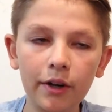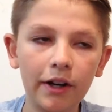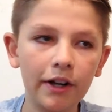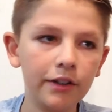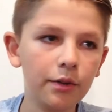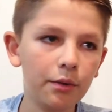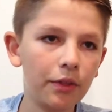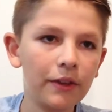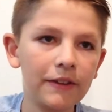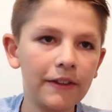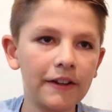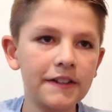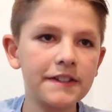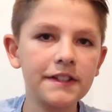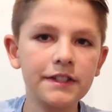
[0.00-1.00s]
And I don't think
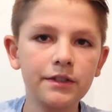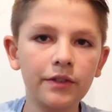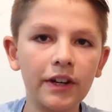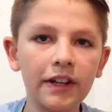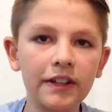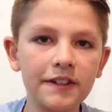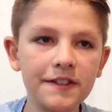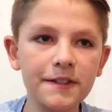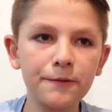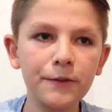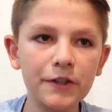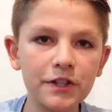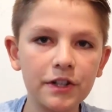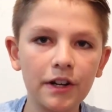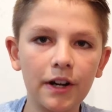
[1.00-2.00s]
that a season ranking is
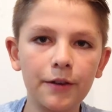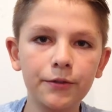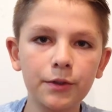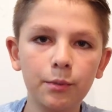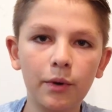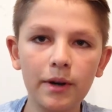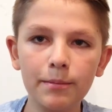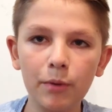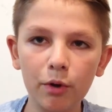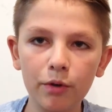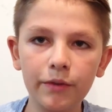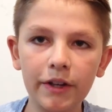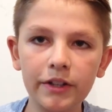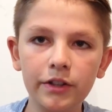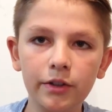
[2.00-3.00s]
sufficient enough to want to
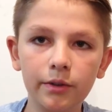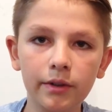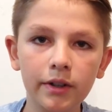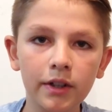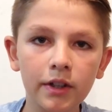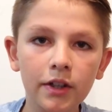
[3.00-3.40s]
motivate you.